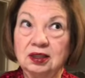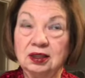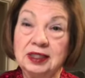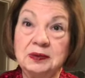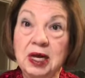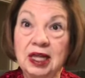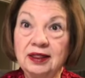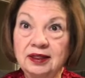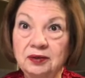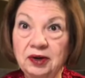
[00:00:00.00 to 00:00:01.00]
This month
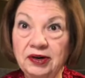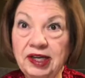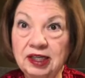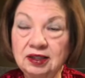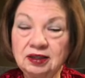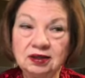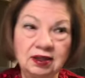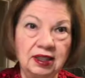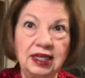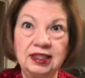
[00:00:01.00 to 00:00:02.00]
that we're in,
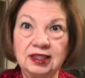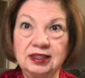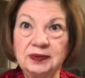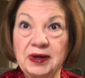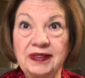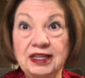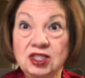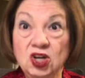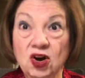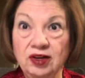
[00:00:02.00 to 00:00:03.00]
at the end of this month, I
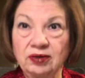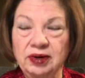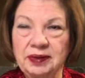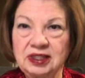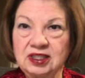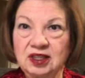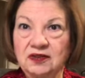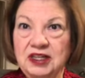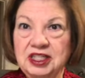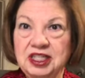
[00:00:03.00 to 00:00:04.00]
start 3 months to the
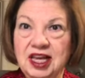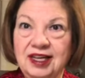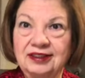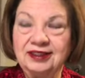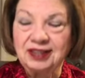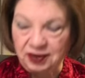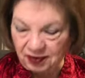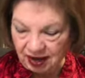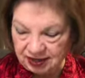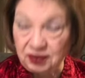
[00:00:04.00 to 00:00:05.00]
finish line. So
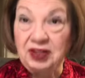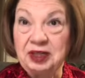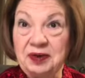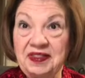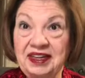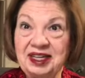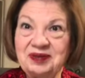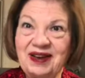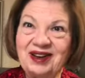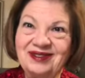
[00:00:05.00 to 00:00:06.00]
I do need to be thinking
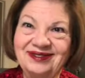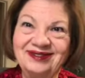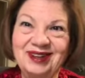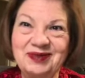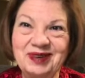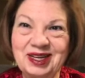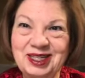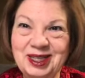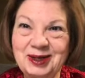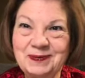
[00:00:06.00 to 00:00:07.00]
about what I'm gonna
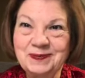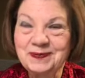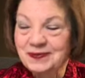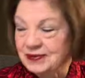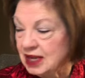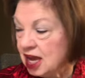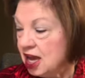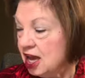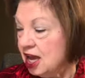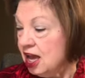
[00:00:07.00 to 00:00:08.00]
do.
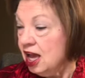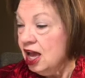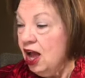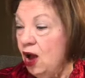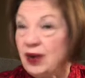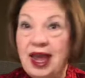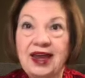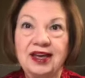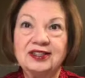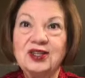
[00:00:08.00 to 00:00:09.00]
Okay,
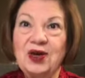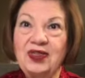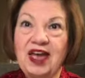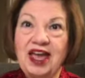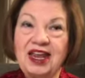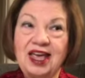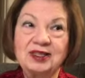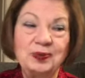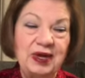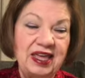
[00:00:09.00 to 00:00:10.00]
so that
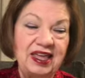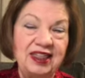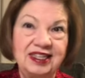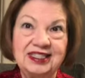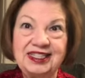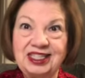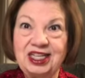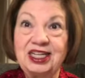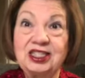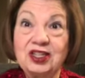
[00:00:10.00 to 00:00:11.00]
has been the
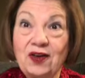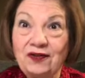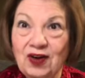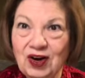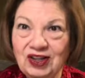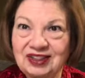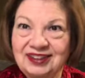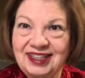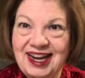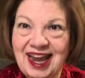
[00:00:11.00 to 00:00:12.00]
stitching so far
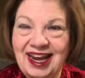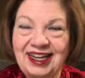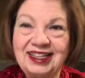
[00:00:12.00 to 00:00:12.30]
today.